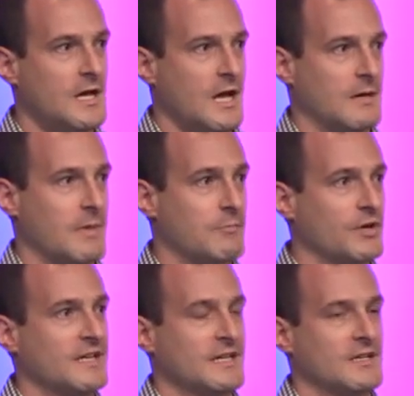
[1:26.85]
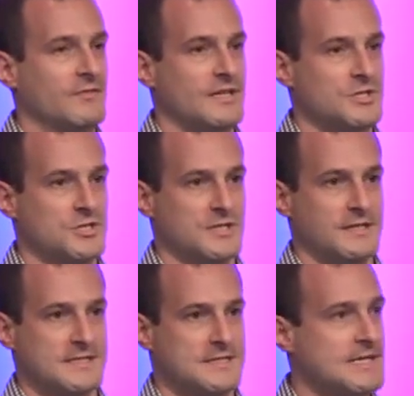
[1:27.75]
uh, by bringing innovation
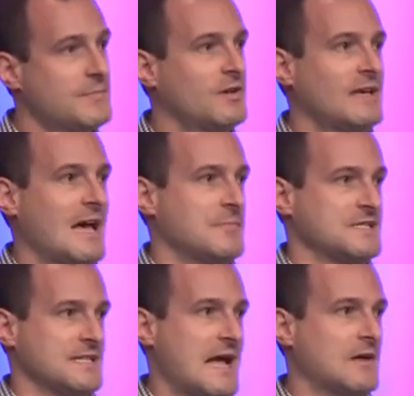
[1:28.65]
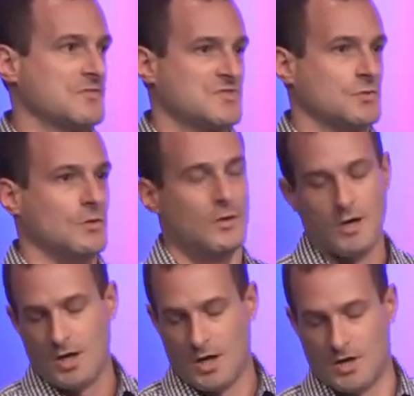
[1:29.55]
that typically happens in out of school
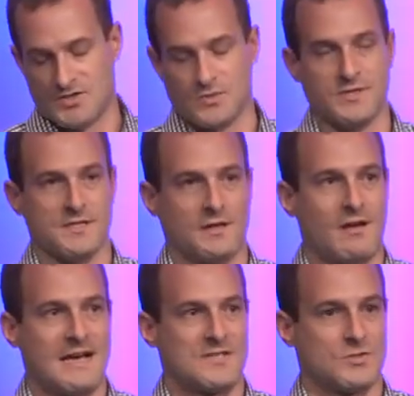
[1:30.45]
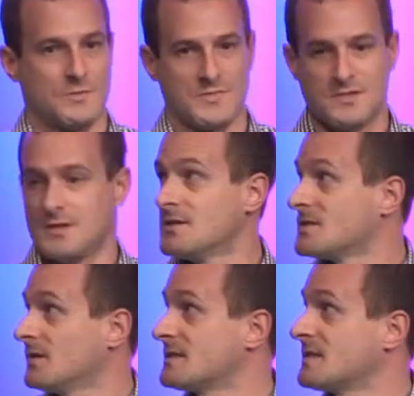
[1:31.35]
also into the classrooms.
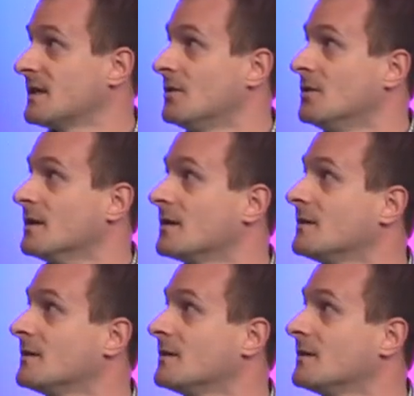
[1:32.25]
So let's take a look.